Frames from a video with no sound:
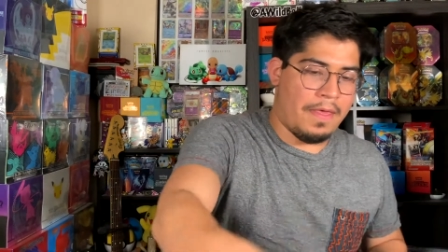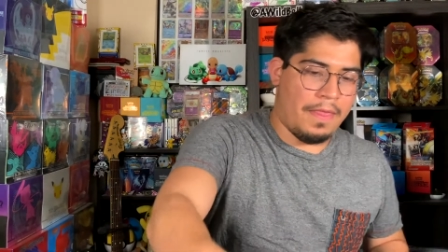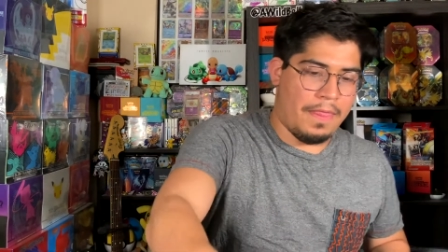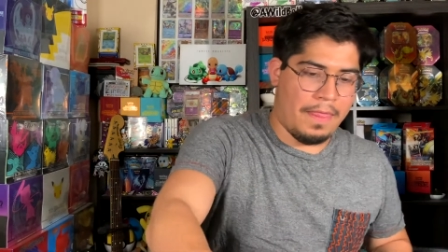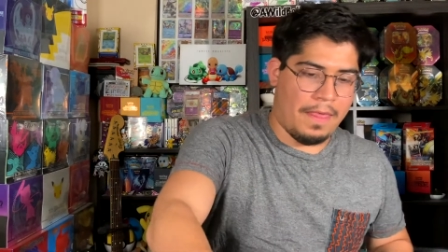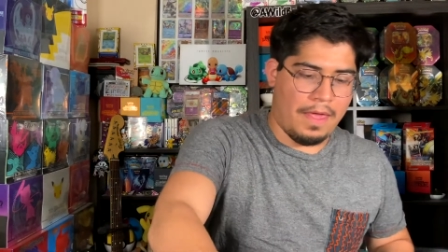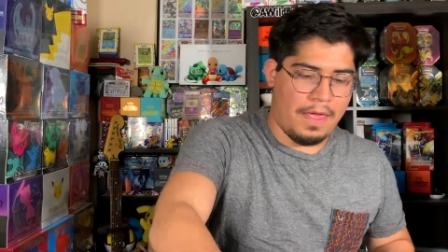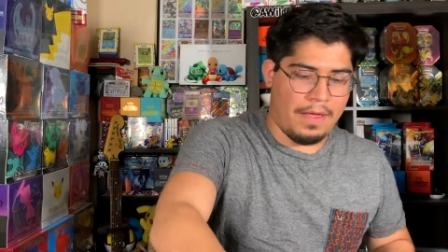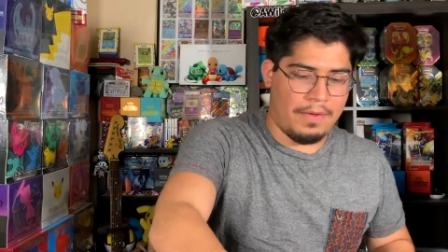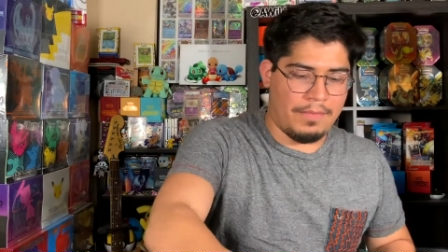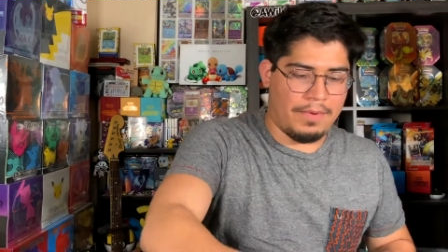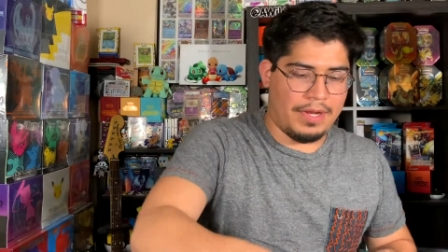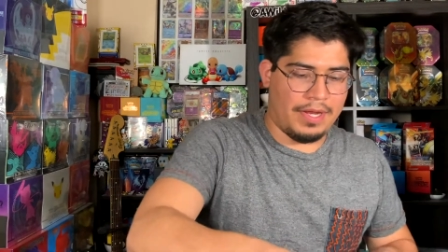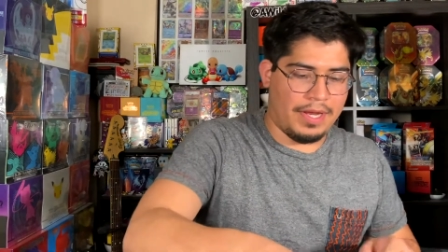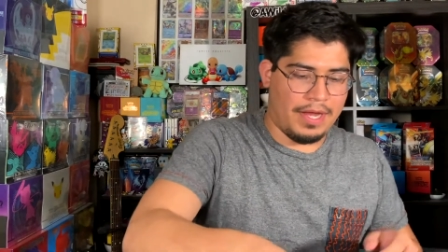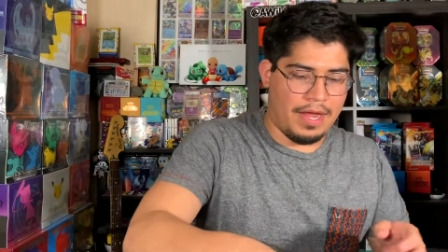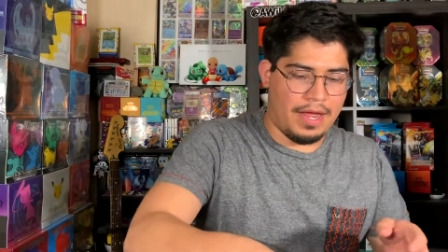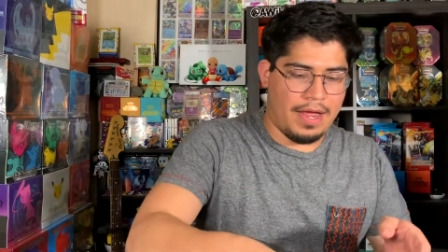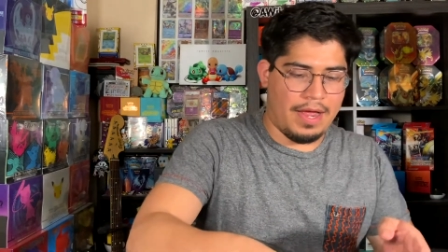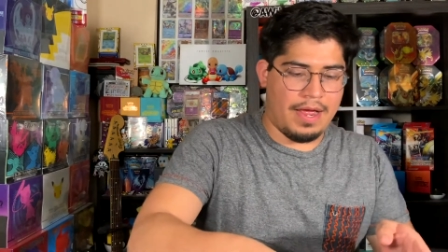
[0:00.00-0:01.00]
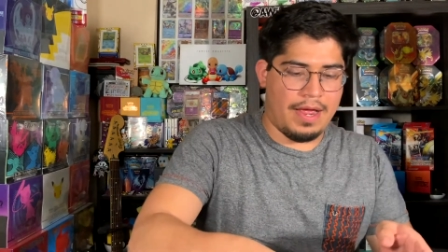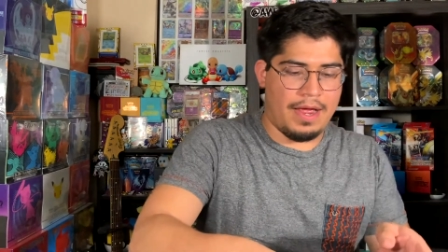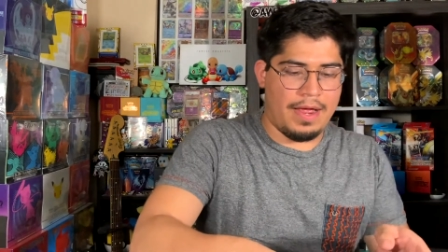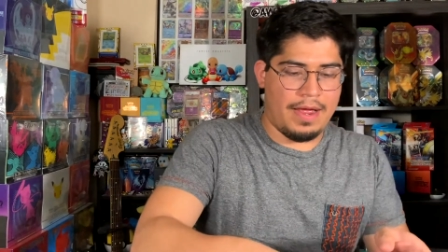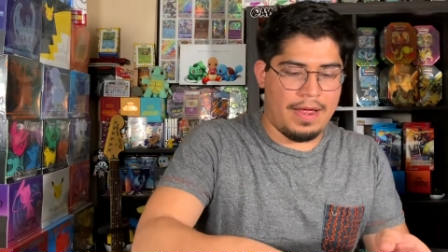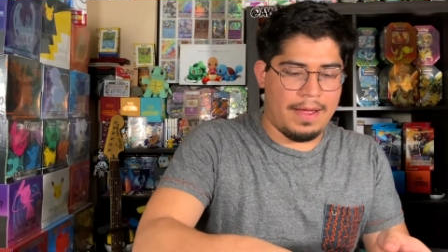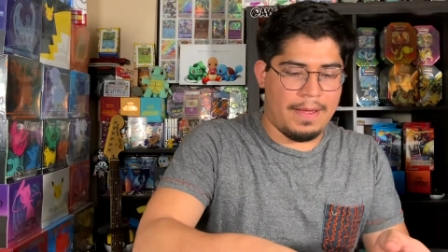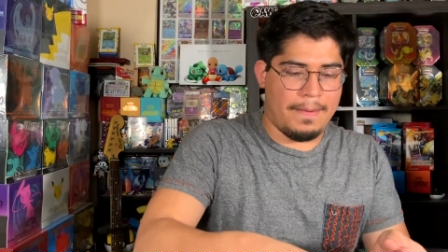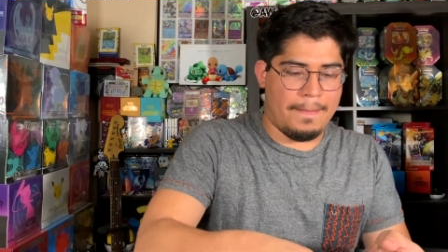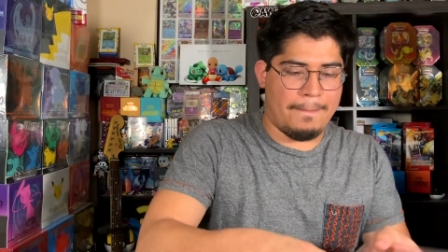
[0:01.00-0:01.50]
Then we
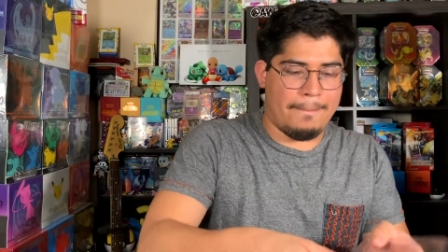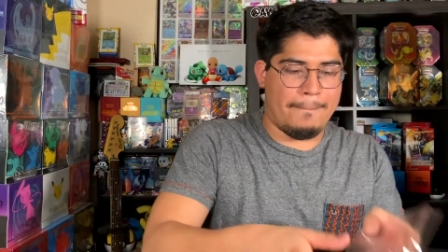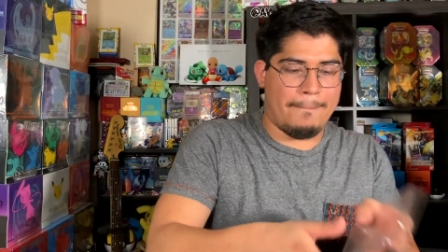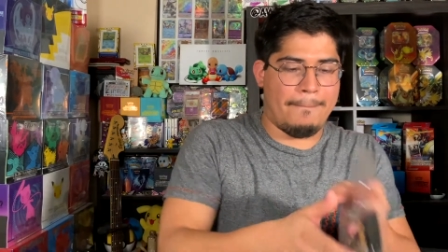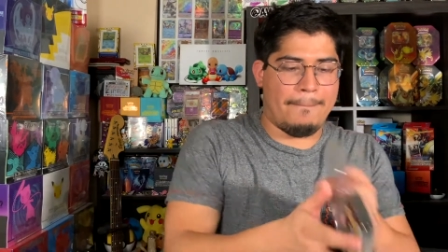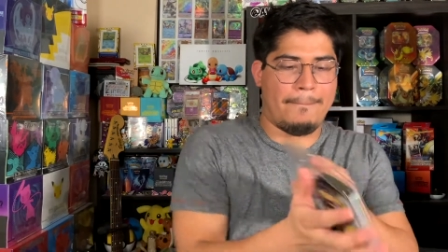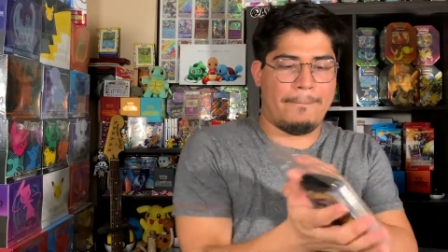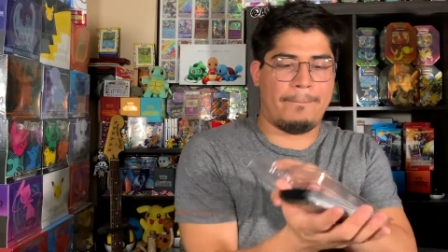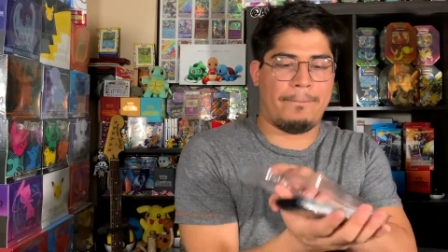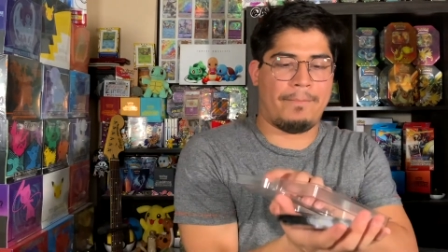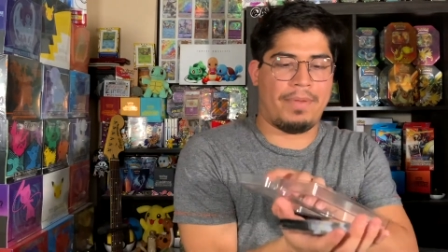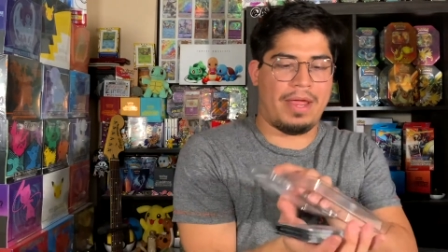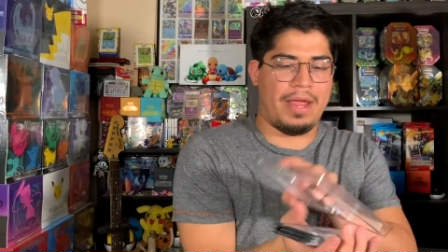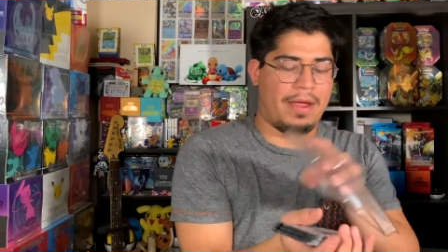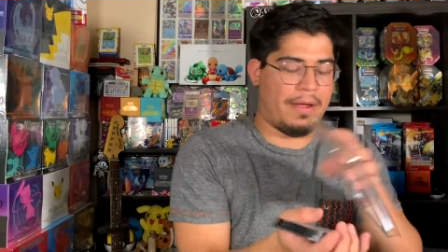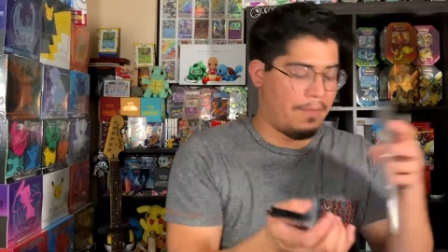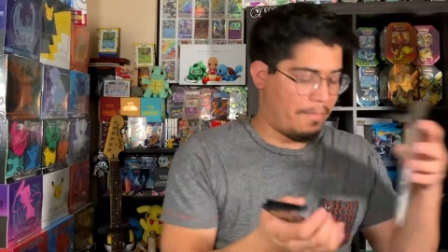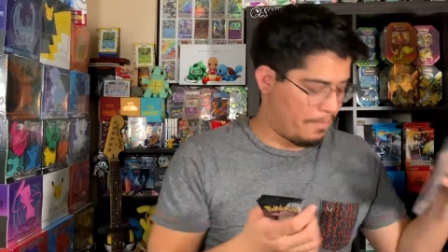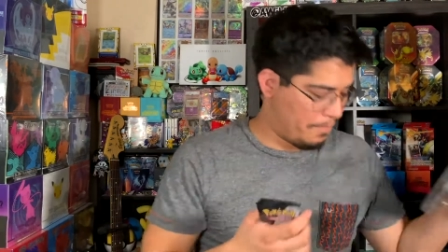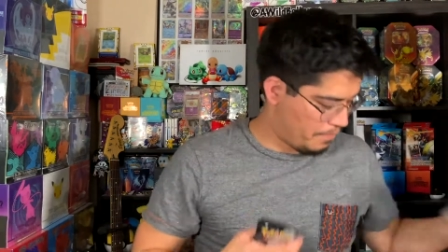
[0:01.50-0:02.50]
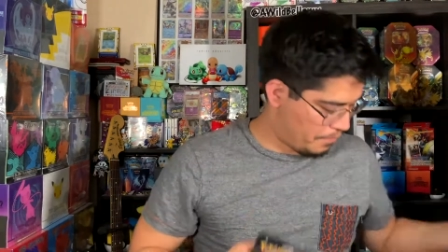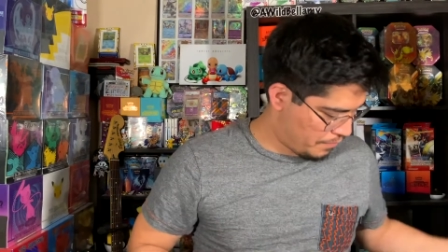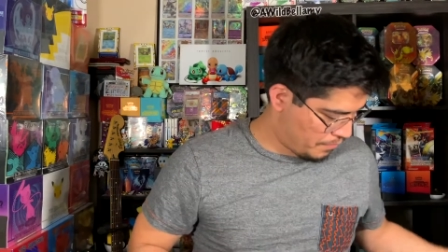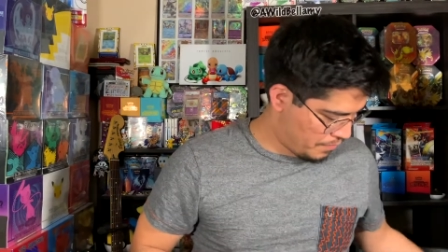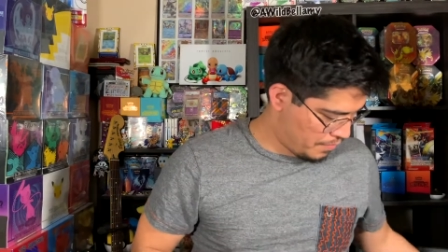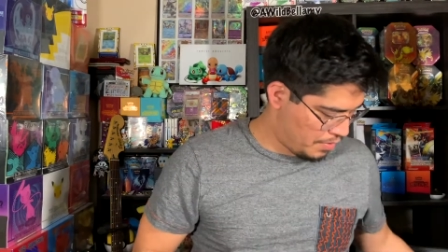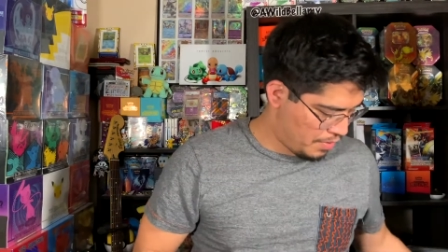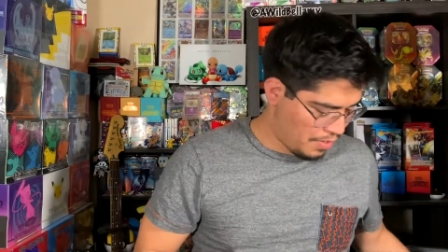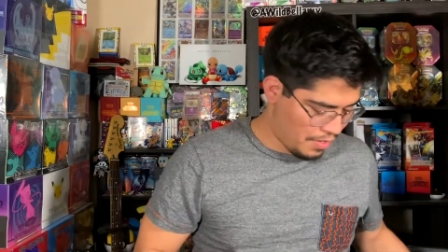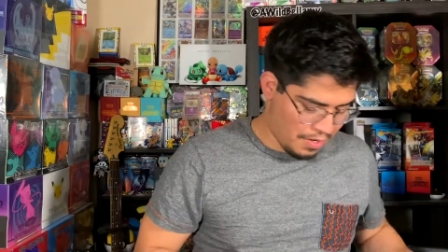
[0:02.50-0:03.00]
got, bam.
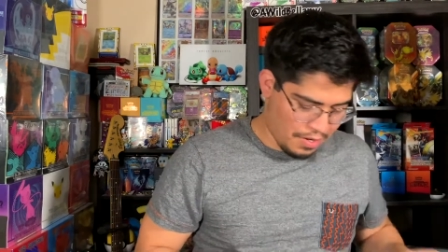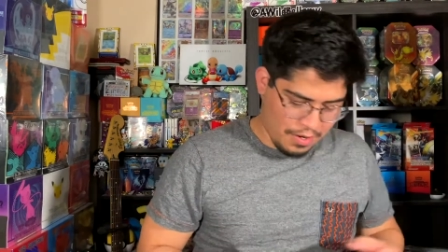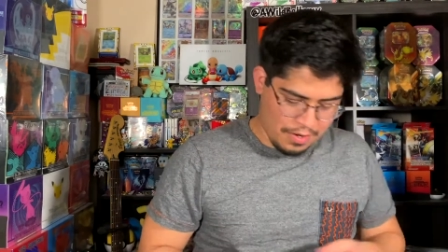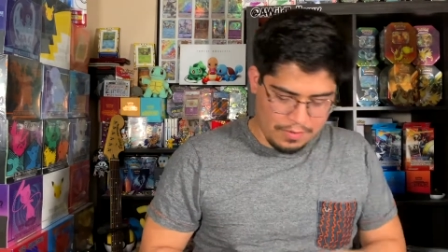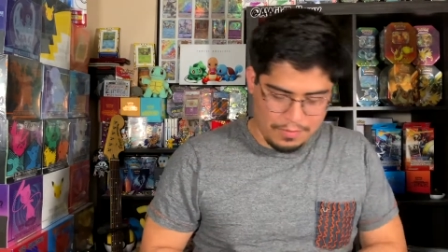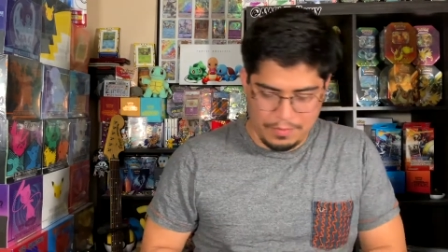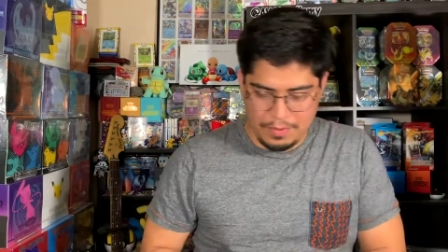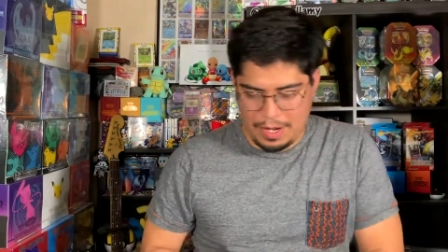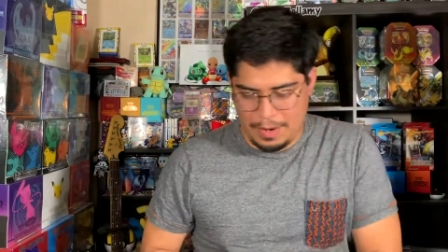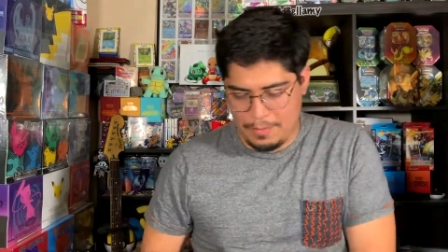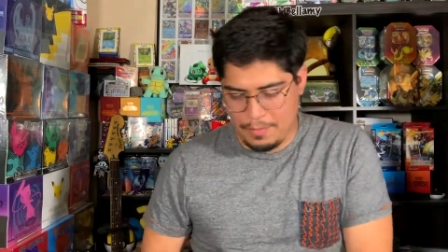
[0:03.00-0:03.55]
What I'm